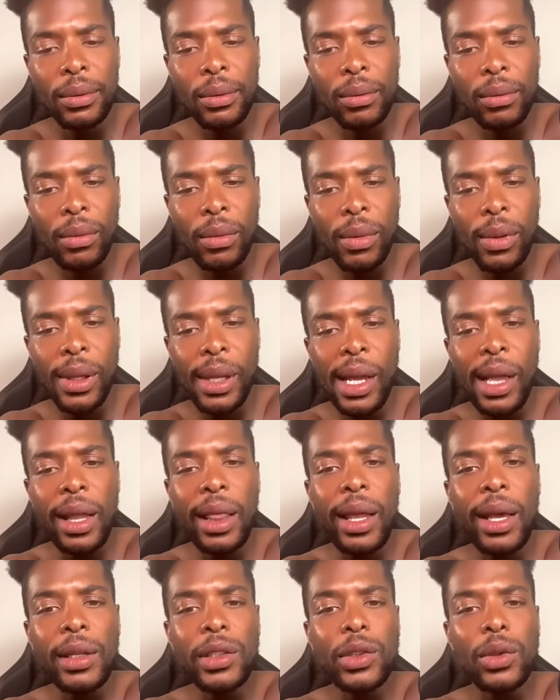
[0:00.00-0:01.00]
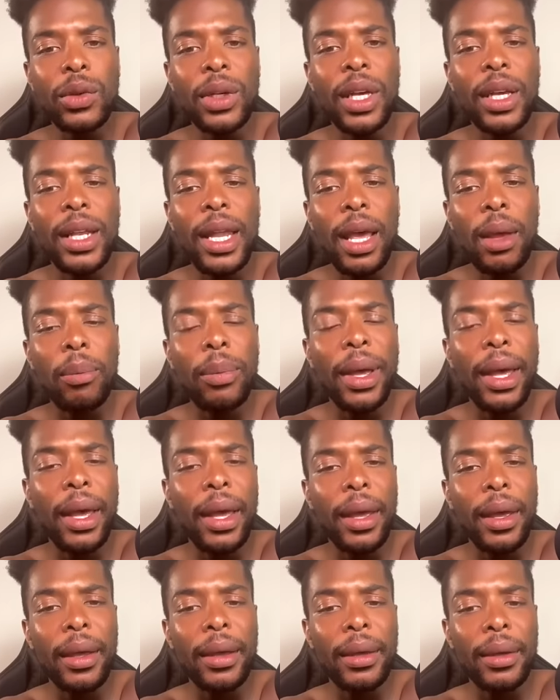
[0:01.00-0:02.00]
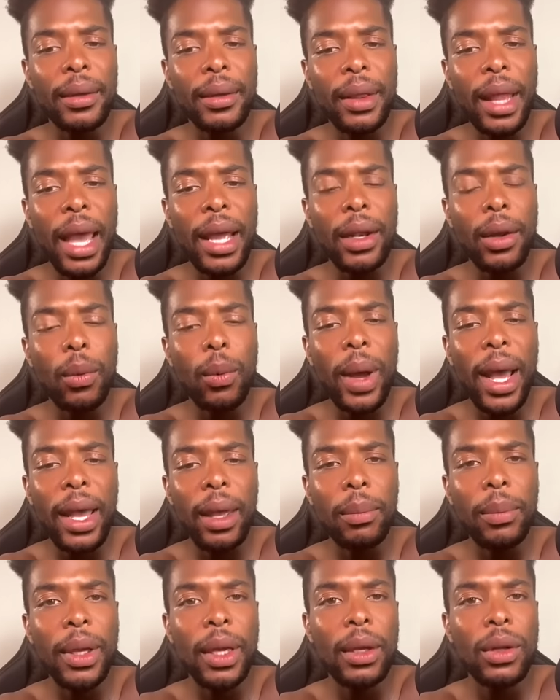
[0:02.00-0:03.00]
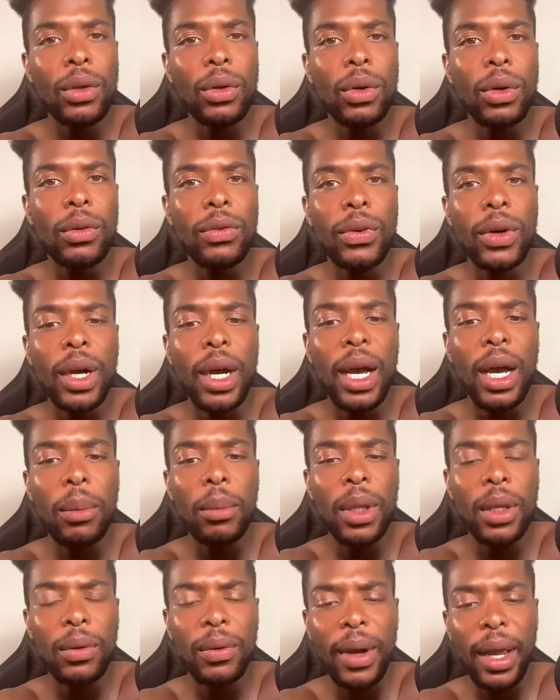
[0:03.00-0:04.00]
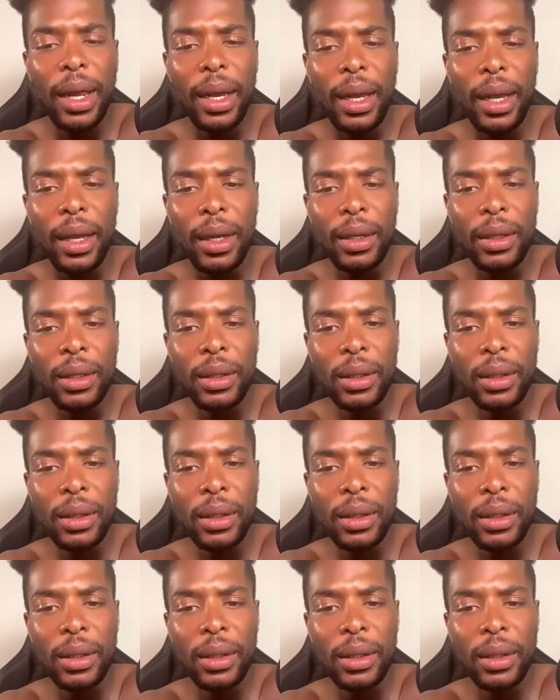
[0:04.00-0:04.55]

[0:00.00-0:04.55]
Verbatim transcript: Unless you getting that bag. Like the white men doing for Kamala right now.